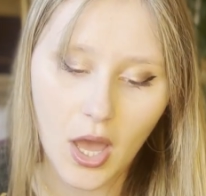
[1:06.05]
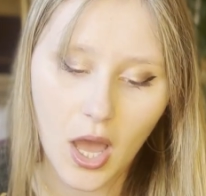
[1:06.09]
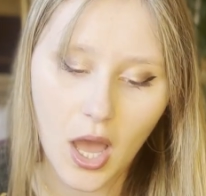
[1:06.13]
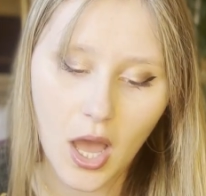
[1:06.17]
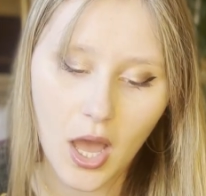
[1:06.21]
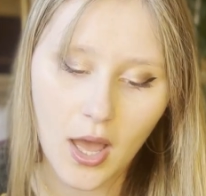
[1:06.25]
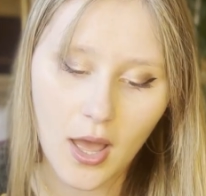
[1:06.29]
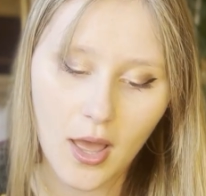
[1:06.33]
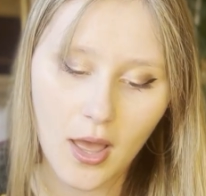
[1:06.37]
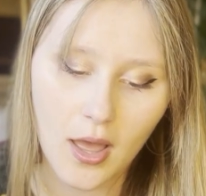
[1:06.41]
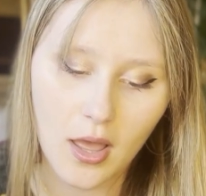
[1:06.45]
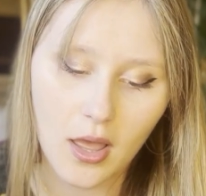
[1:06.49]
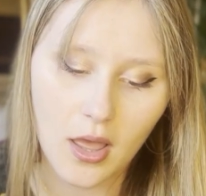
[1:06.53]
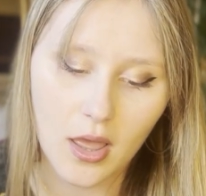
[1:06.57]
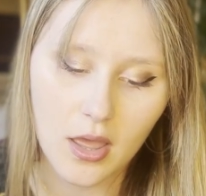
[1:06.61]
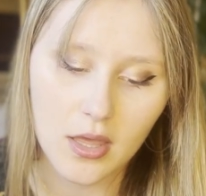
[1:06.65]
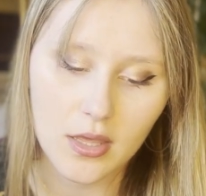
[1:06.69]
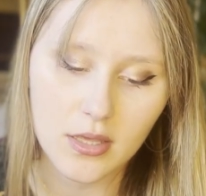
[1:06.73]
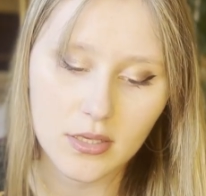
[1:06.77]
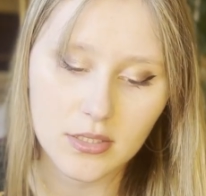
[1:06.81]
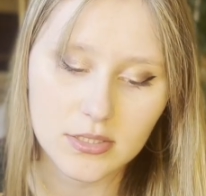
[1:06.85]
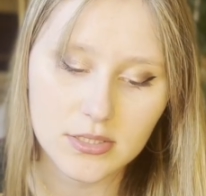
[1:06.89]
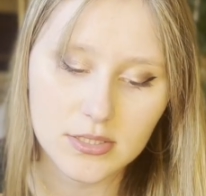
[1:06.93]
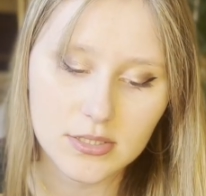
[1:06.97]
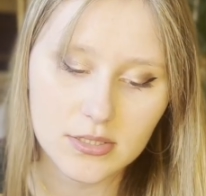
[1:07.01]

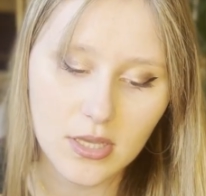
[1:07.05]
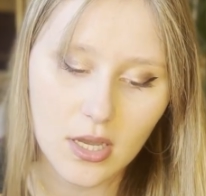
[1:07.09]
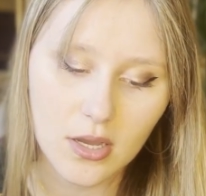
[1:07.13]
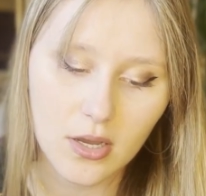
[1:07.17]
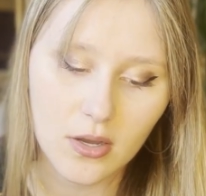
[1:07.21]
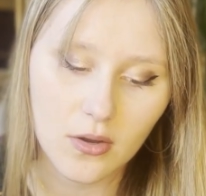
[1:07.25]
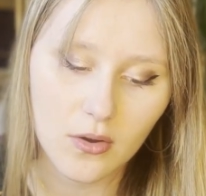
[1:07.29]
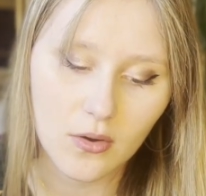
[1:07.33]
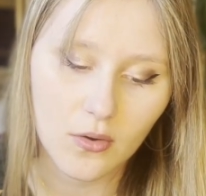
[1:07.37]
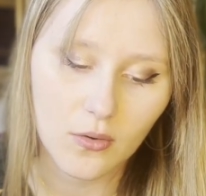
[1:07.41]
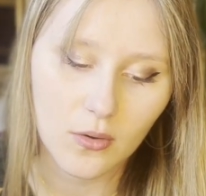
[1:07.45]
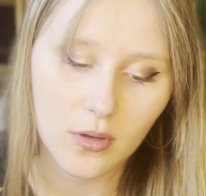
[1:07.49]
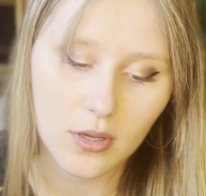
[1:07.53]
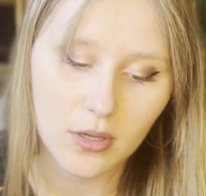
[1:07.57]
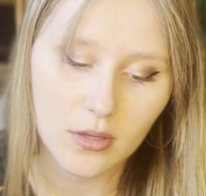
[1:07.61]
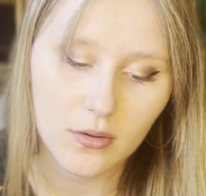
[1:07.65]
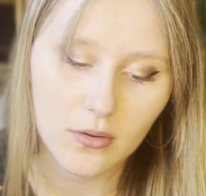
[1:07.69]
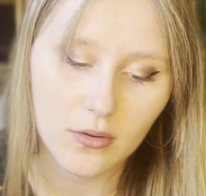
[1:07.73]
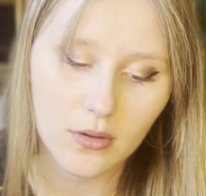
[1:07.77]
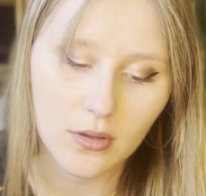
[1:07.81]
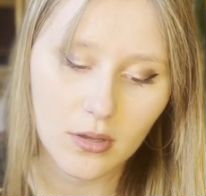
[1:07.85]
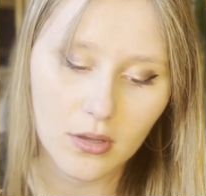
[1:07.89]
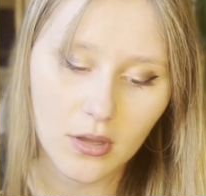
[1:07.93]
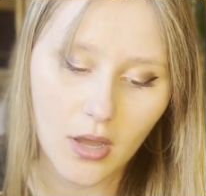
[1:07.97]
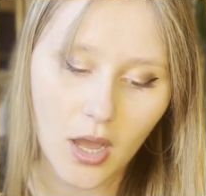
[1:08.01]
So
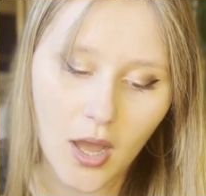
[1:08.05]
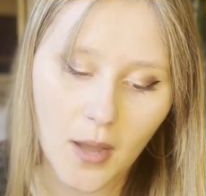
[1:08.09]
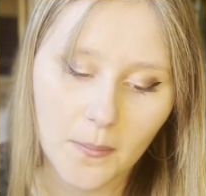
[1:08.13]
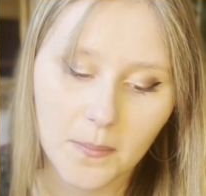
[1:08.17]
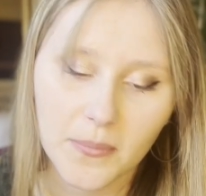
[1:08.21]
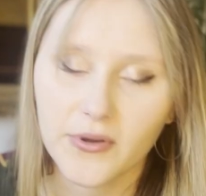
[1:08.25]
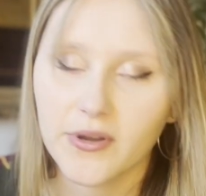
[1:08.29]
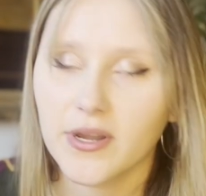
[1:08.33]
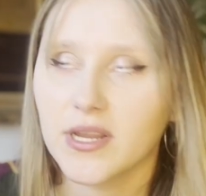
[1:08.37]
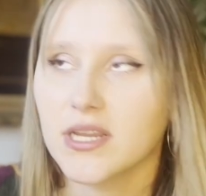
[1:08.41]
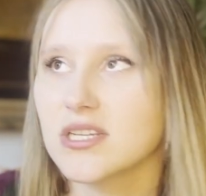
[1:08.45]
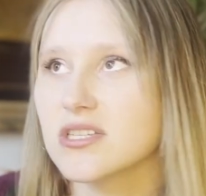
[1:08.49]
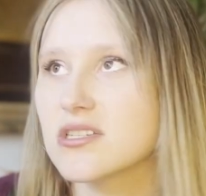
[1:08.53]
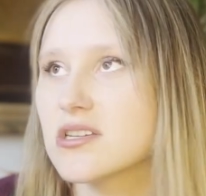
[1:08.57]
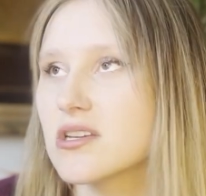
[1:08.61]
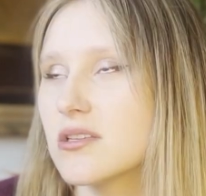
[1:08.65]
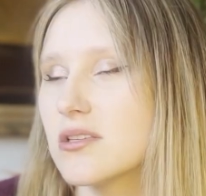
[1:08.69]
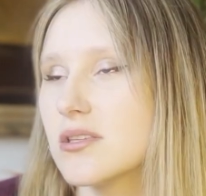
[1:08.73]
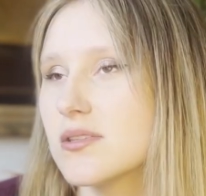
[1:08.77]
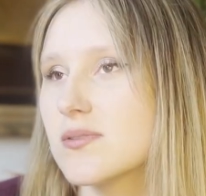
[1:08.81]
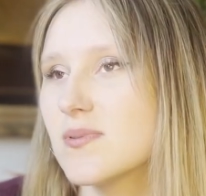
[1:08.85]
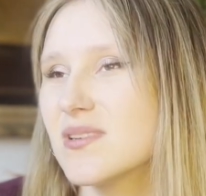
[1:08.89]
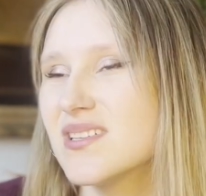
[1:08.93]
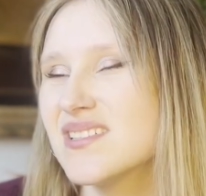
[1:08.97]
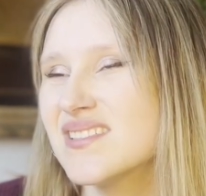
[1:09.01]

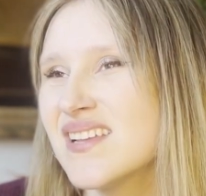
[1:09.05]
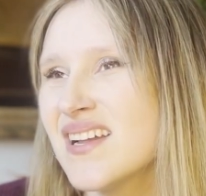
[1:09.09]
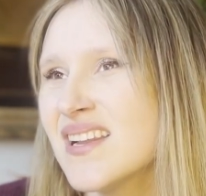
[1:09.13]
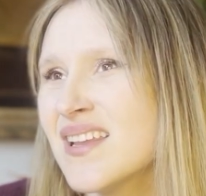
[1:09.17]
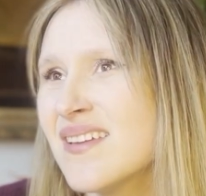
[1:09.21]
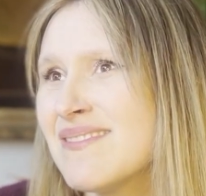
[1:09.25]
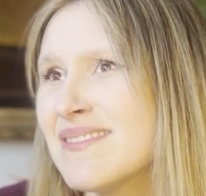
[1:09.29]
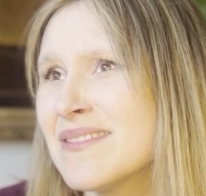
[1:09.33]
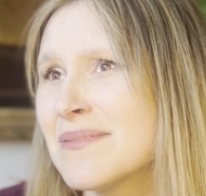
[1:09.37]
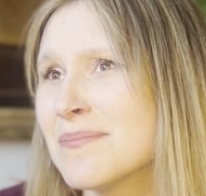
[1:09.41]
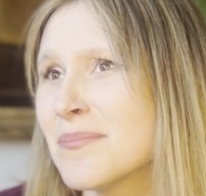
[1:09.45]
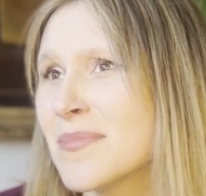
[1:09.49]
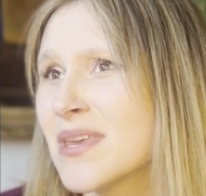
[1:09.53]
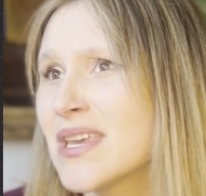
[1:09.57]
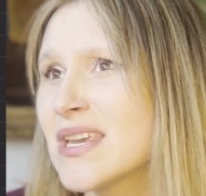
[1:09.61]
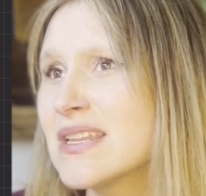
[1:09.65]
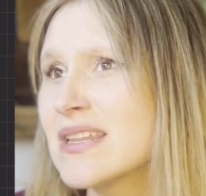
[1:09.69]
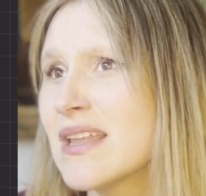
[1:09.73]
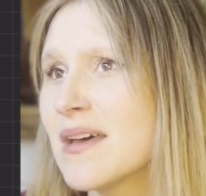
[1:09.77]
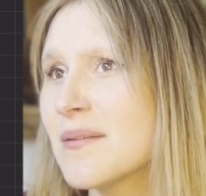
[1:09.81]
operations, what does that even mean?